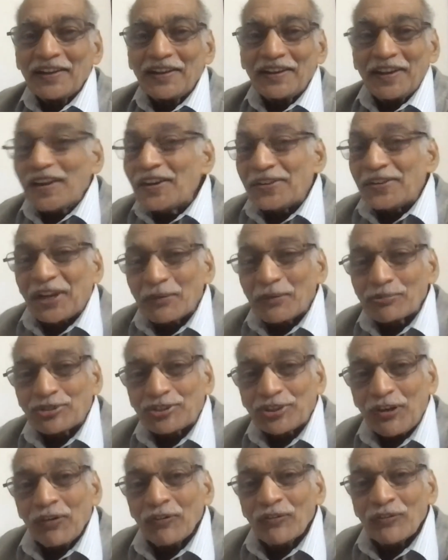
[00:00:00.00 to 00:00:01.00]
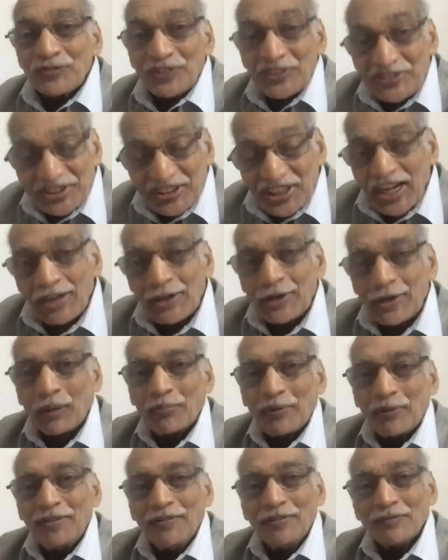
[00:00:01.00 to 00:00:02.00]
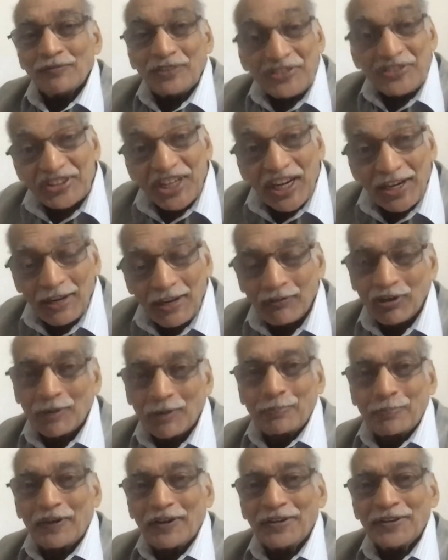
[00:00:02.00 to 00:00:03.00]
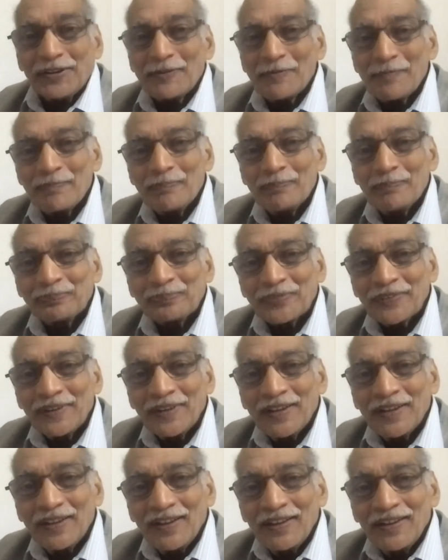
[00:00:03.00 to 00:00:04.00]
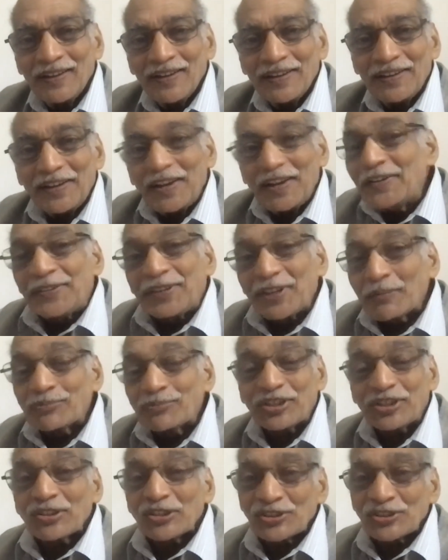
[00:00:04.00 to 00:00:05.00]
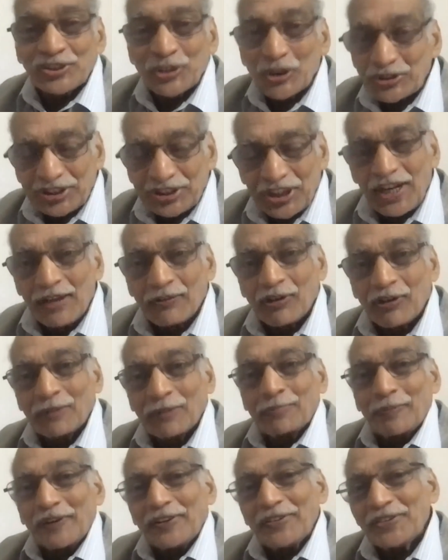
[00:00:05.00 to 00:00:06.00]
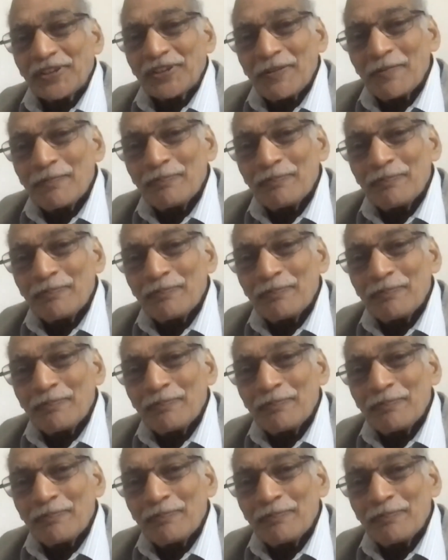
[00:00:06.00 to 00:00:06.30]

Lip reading: in terms of physical domain, physical development, in terms of social development,